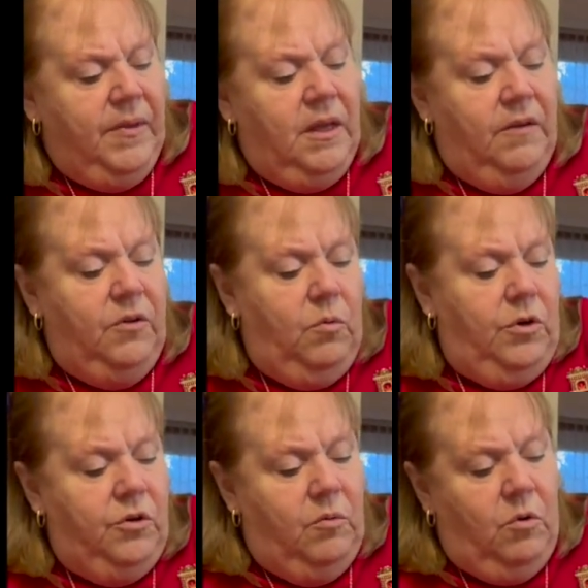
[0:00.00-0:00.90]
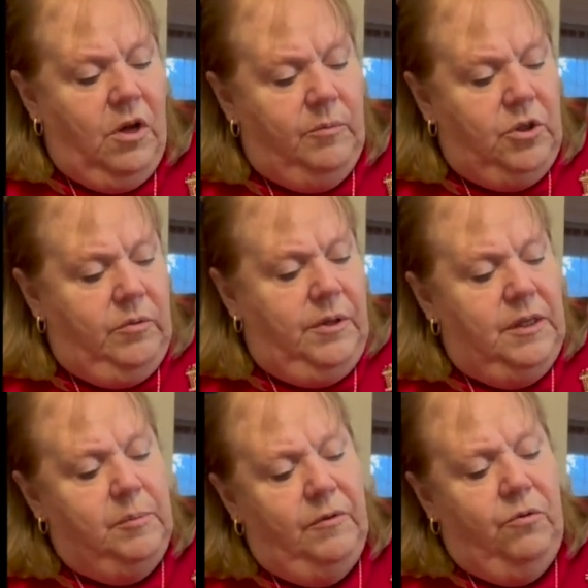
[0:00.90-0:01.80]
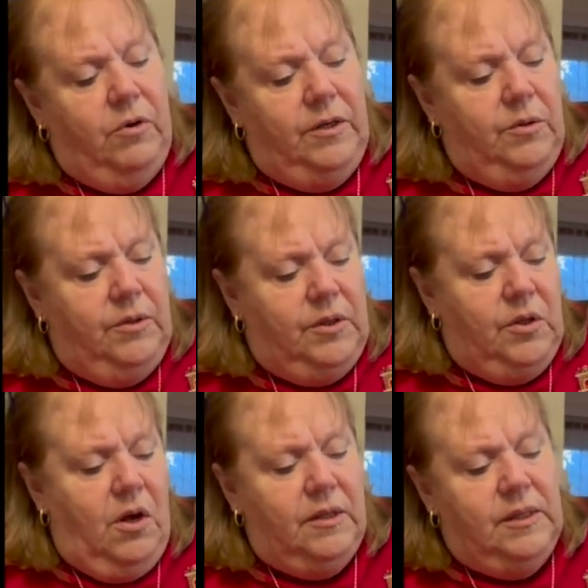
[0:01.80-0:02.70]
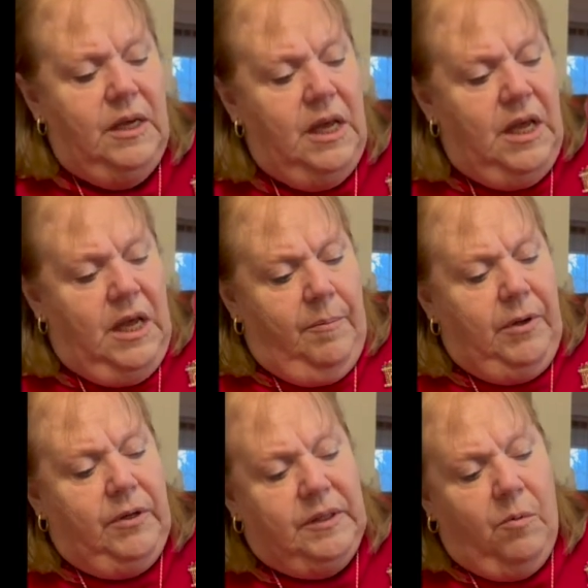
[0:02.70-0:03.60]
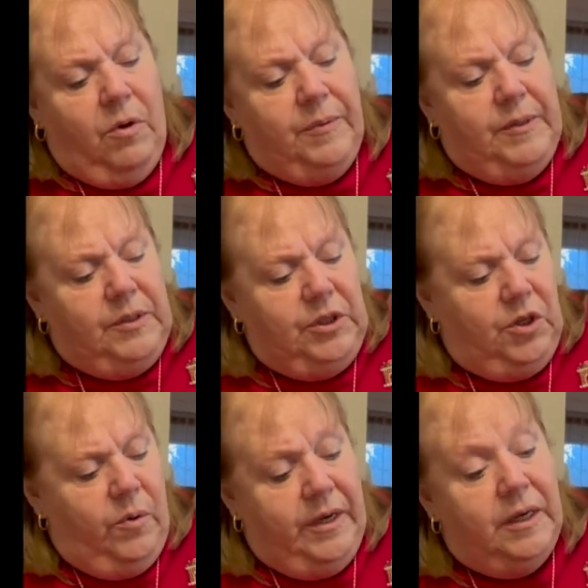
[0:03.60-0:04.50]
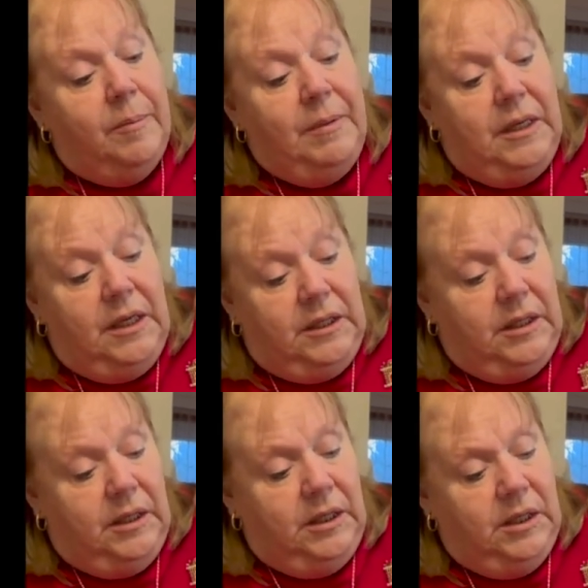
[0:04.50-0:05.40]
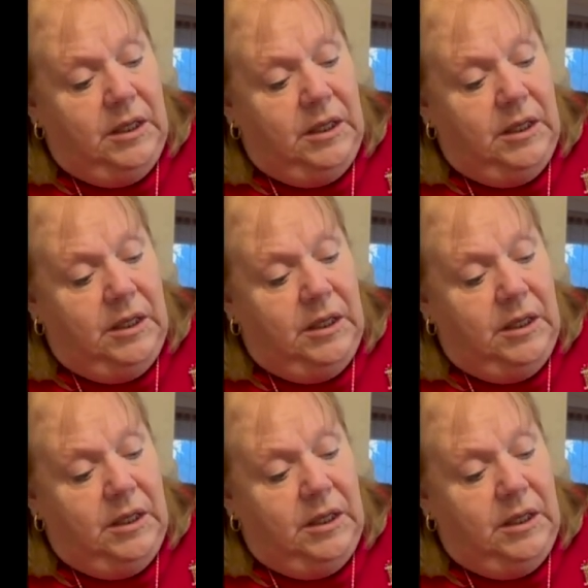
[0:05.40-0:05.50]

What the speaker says: If you're wondering why I'm doing this before I do the sauce, because I want this to go in immediately,